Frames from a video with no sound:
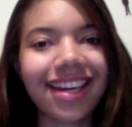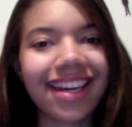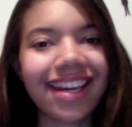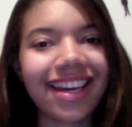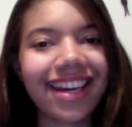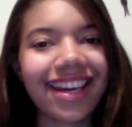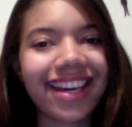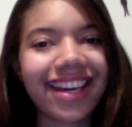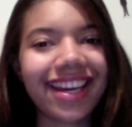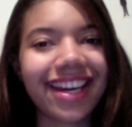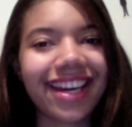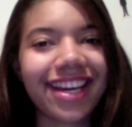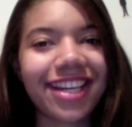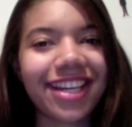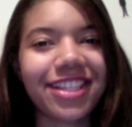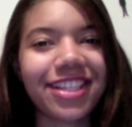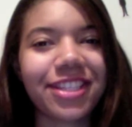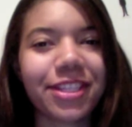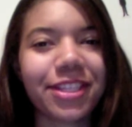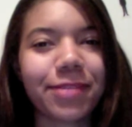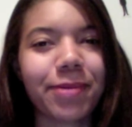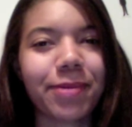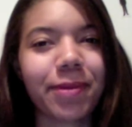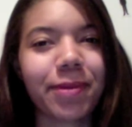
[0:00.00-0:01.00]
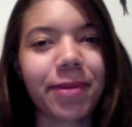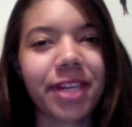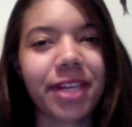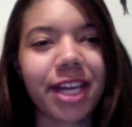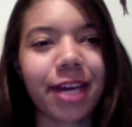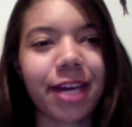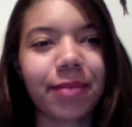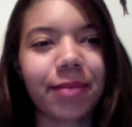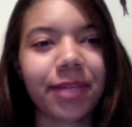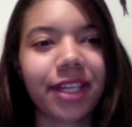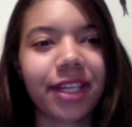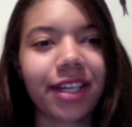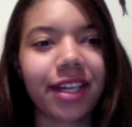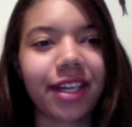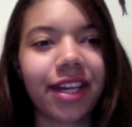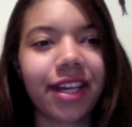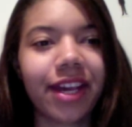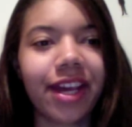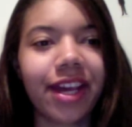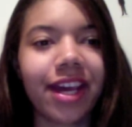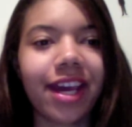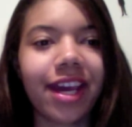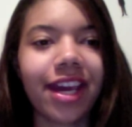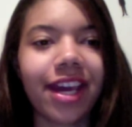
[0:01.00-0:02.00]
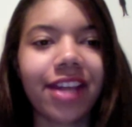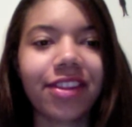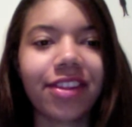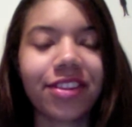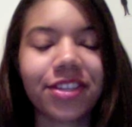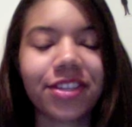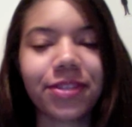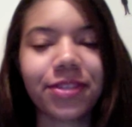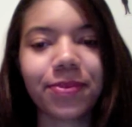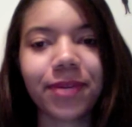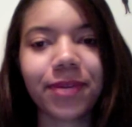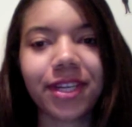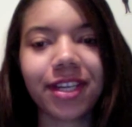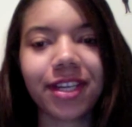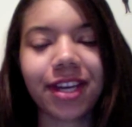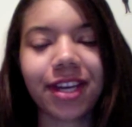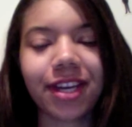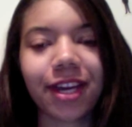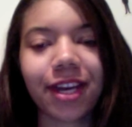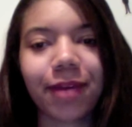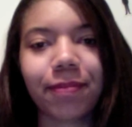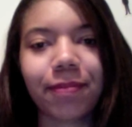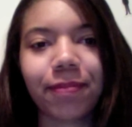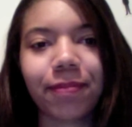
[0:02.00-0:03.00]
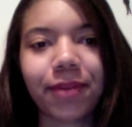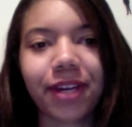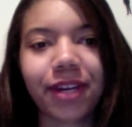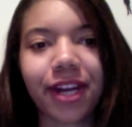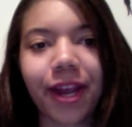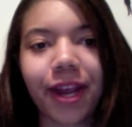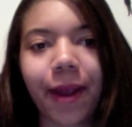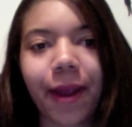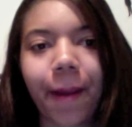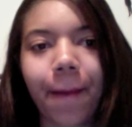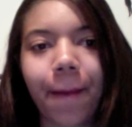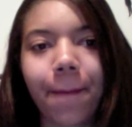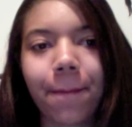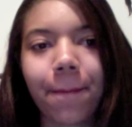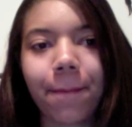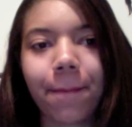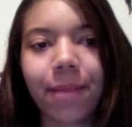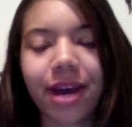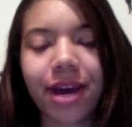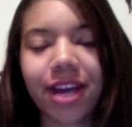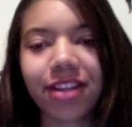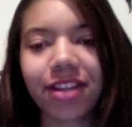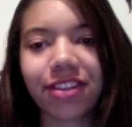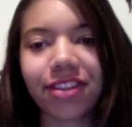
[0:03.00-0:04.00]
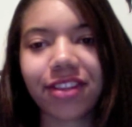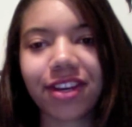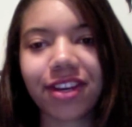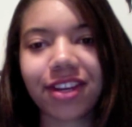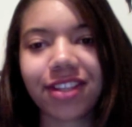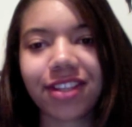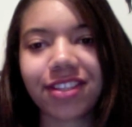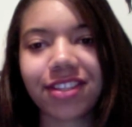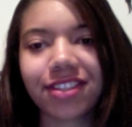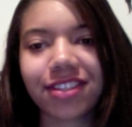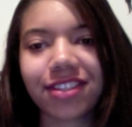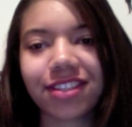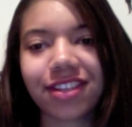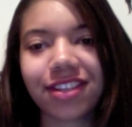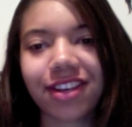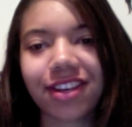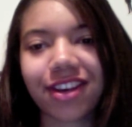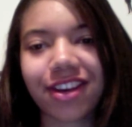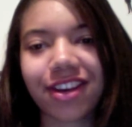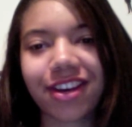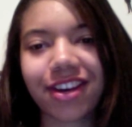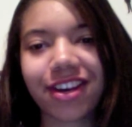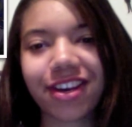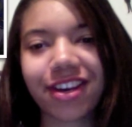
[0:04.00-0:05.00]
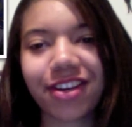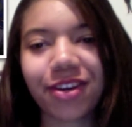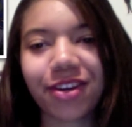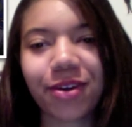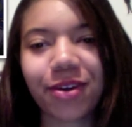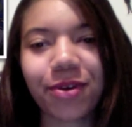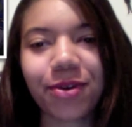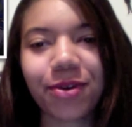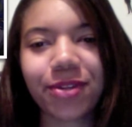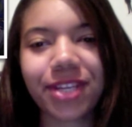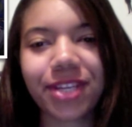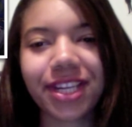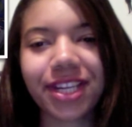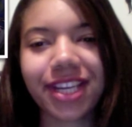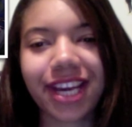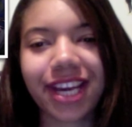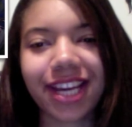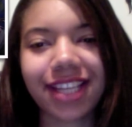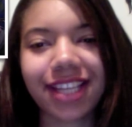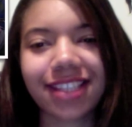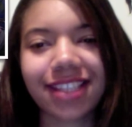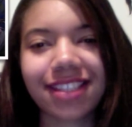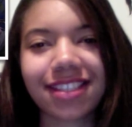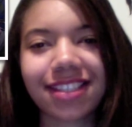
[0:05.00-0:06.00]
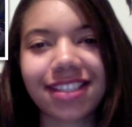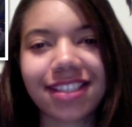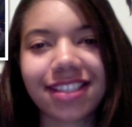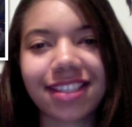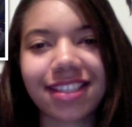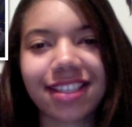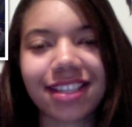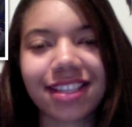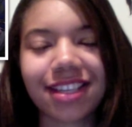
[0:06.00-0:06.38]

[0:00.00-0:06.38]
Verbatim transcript: Hey guys, it's me Manami, and this week I'm putting my thoughts on Holy Knight.